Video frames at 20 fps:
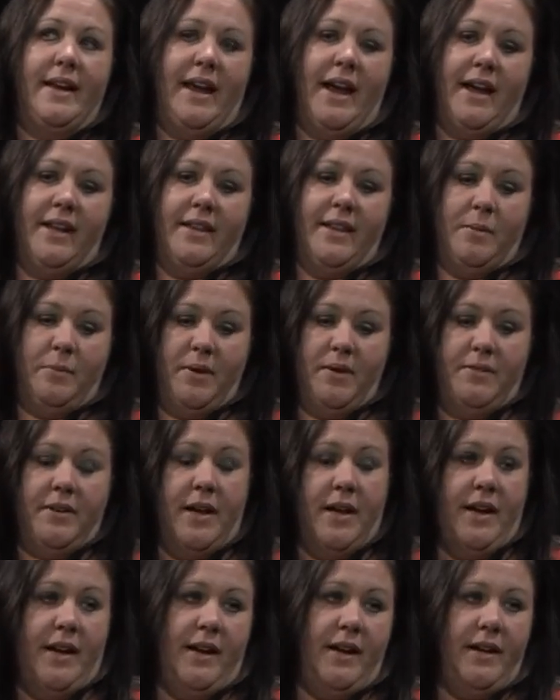And then we've
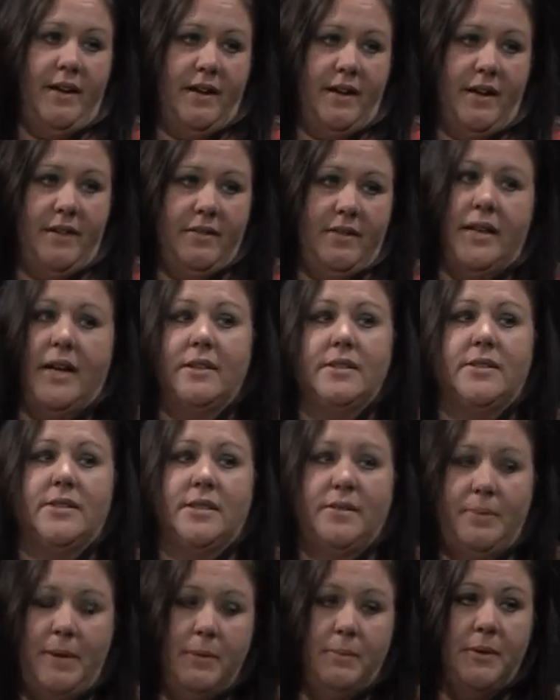got, you know, thousands
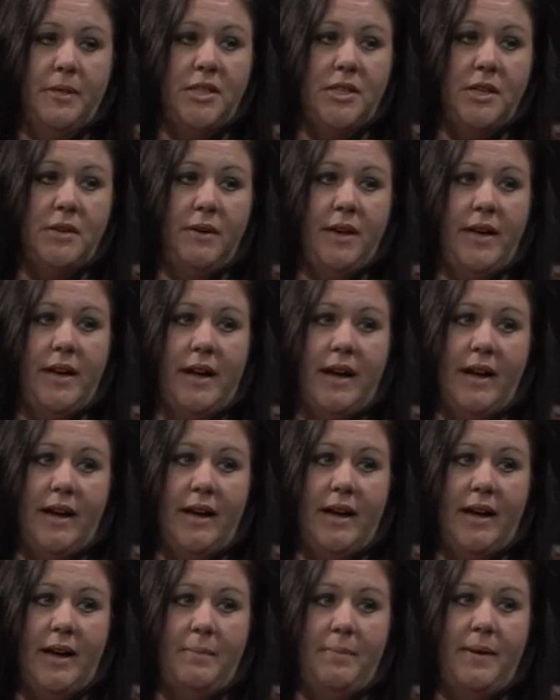of people showing
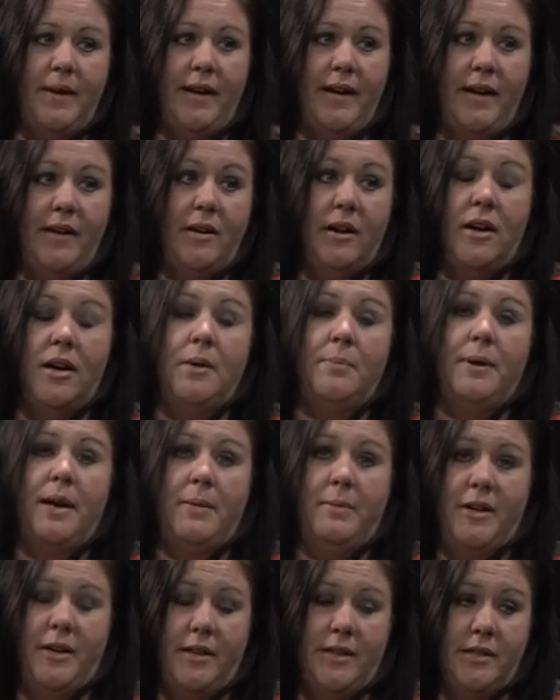up, and our
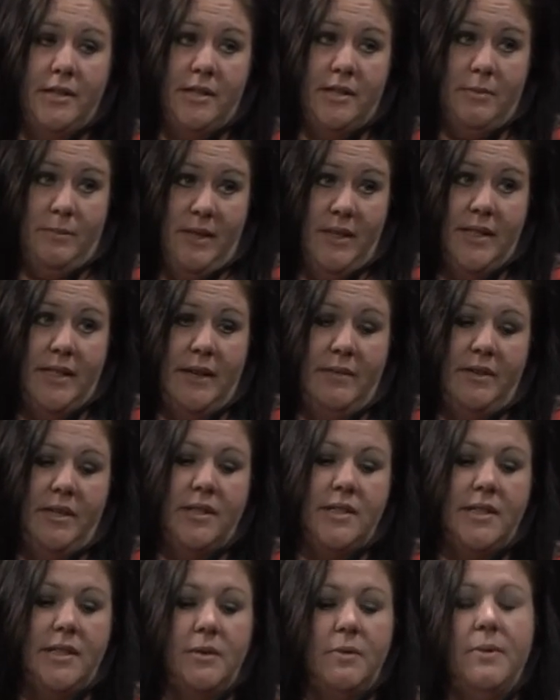primary concern was
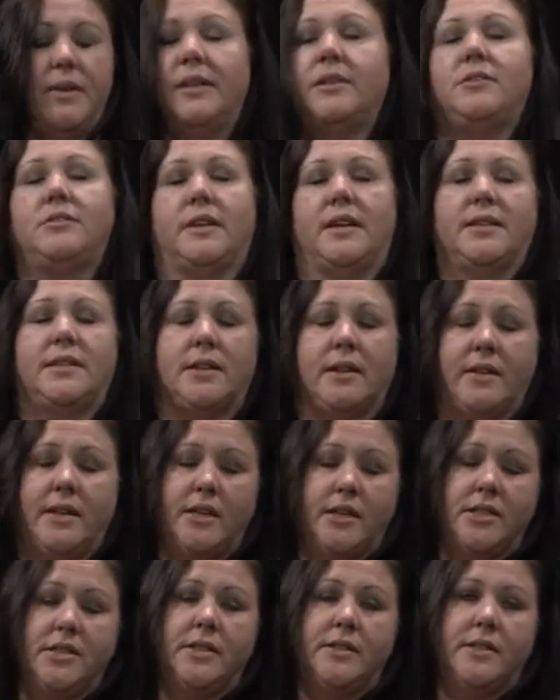safety. So we addressed Absolutely. All
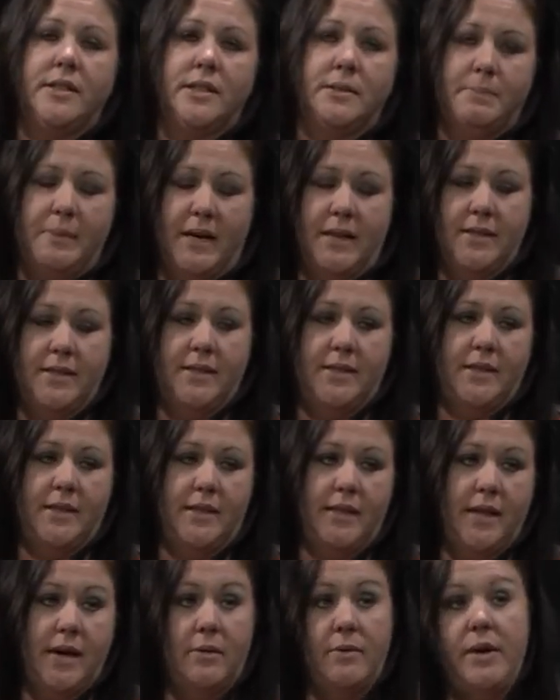the issues as best
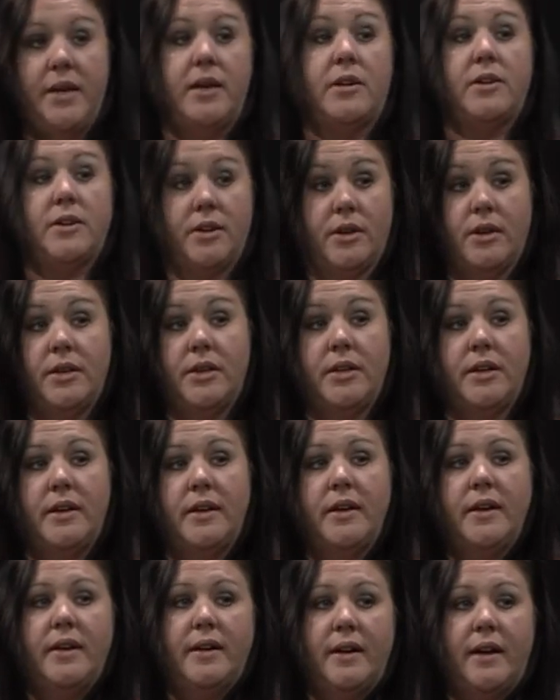that we could.
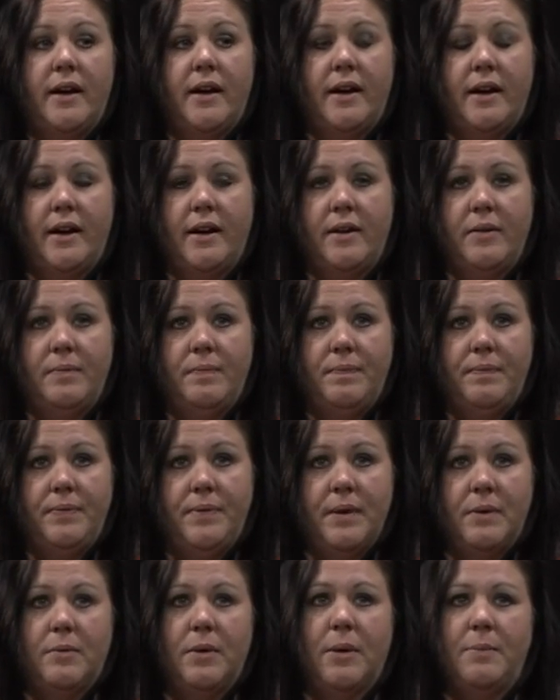
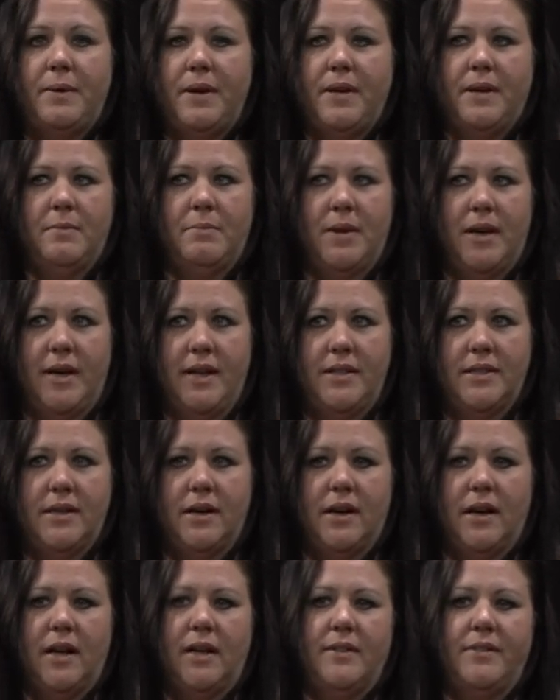While being in mind
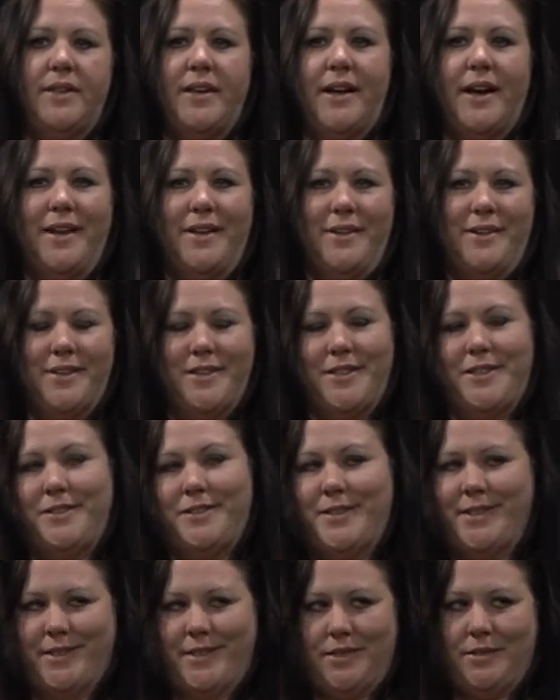all of the other
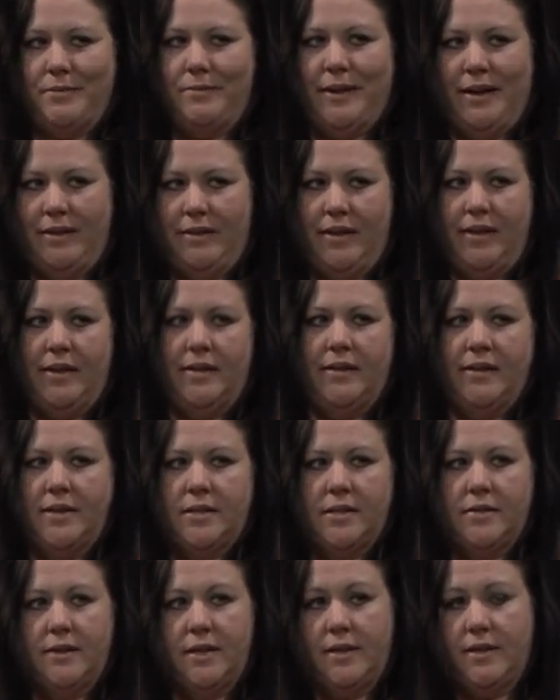issues that surround that and that
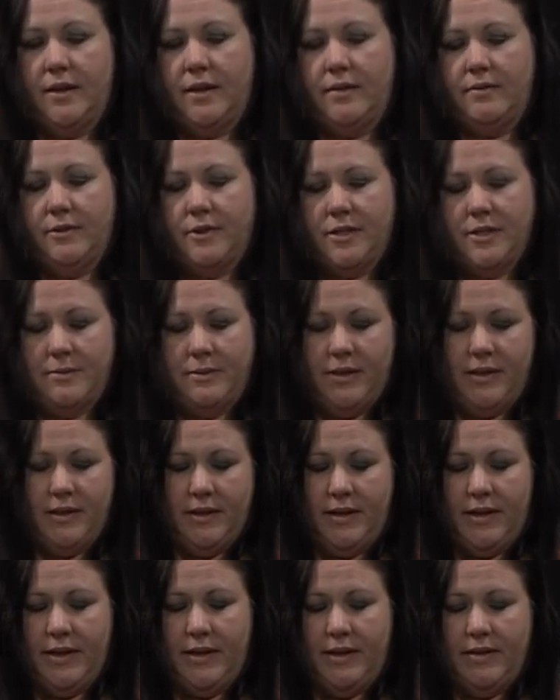surround law enforcement
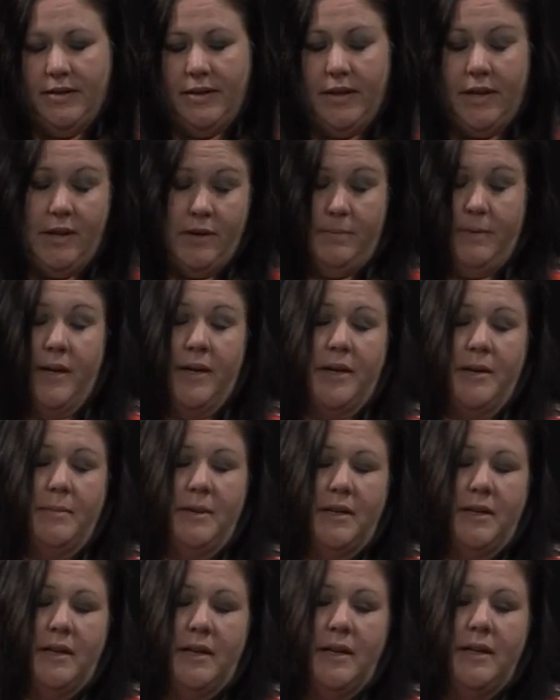and the QPOC
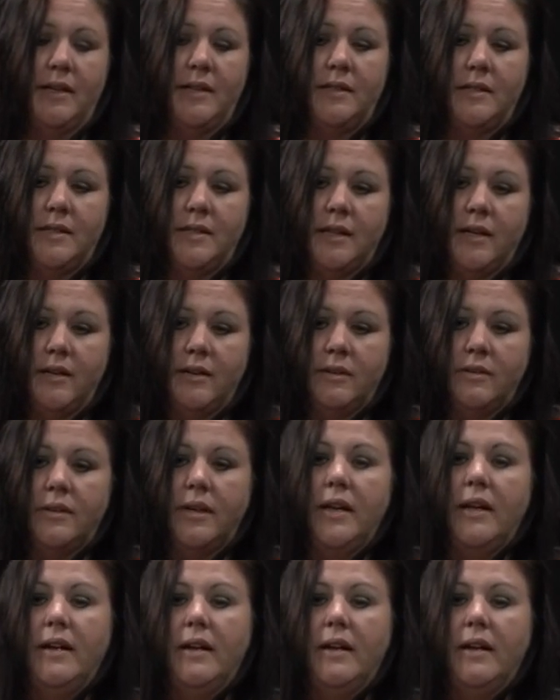community. And so